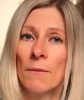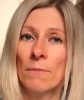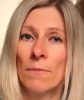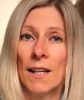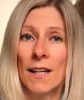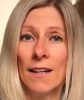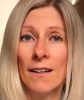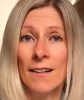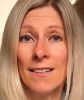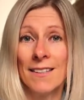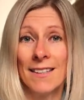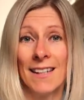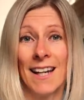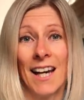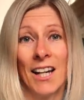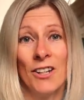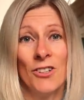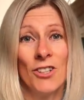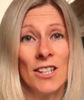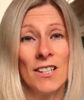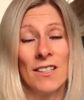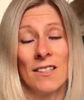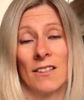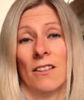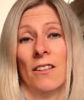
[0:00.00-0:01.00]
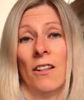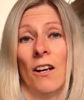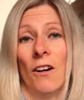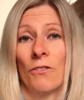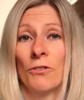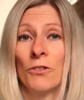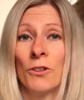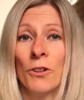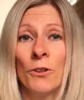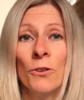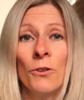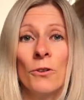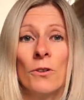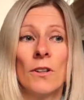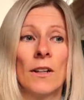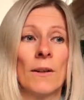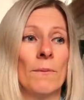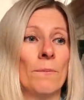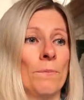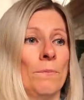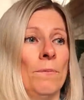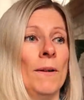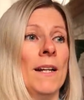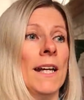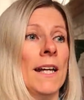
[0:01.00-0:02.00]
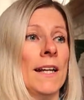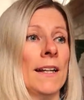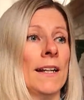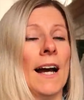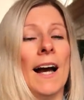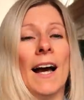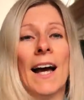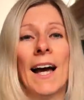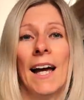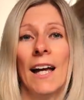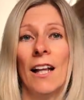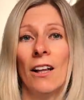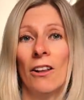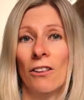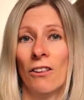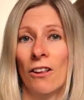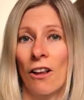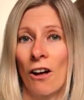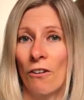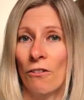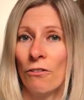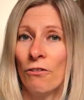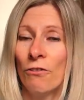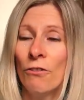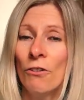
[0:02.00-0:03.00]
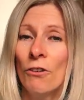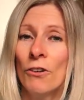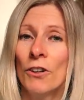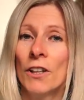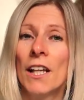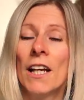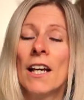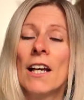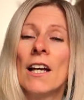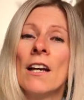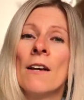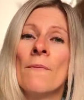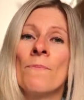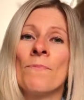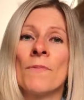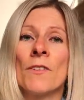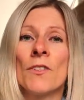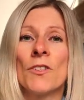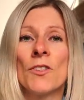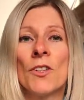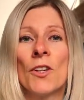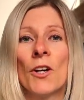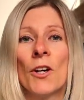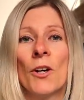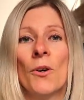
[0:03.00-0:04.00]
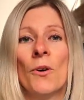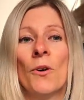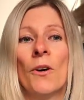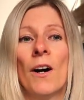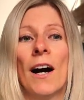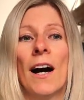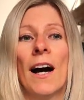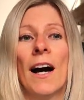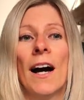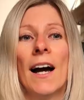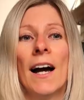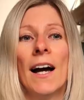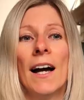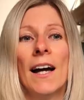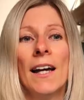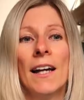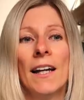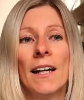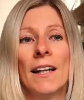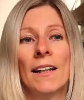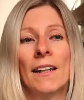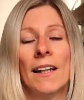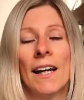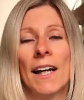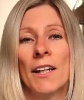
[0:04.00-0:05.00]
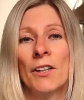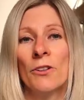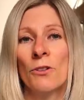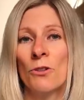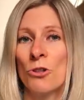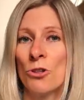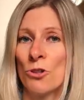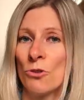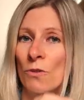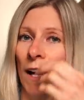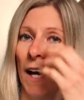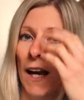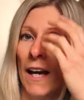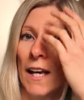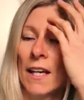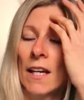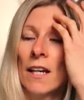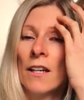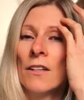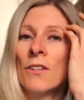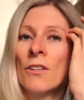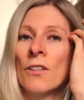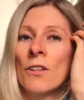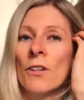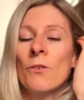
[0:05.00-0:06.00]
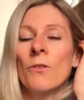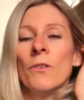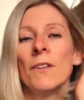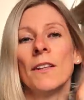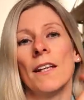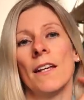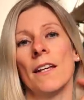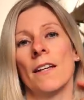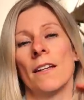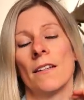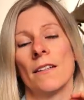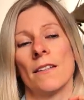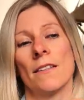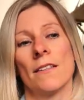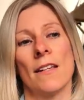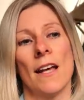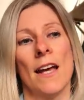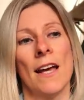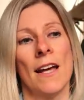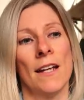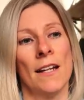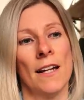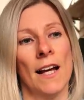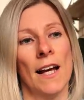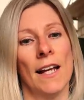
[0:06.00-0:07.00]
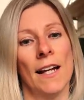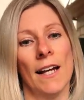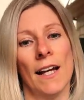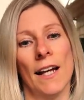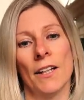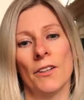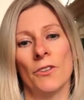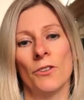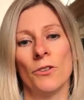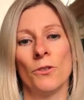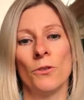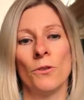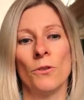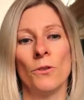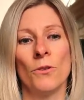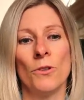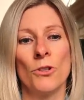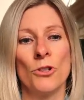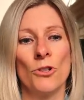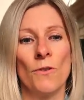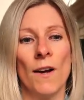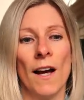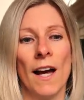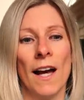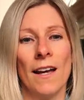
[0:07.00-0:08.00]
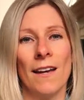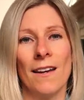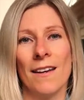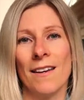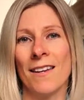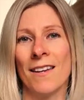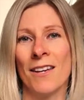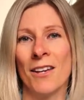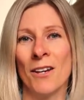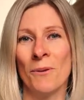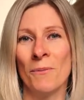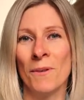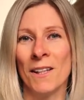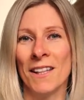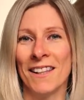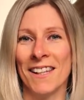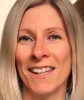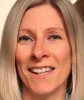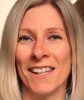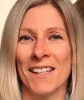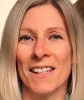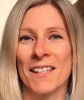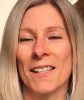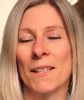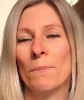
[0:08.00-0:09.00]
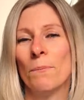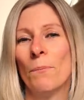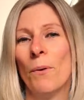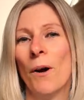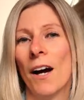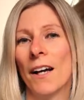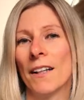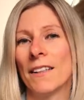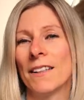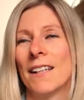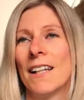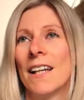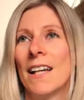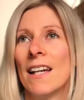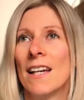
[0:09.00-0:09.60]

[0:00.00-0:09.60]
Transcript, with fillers: because I just love to cook plain. I love food. So I like to try new things, and I like to try yummy things, but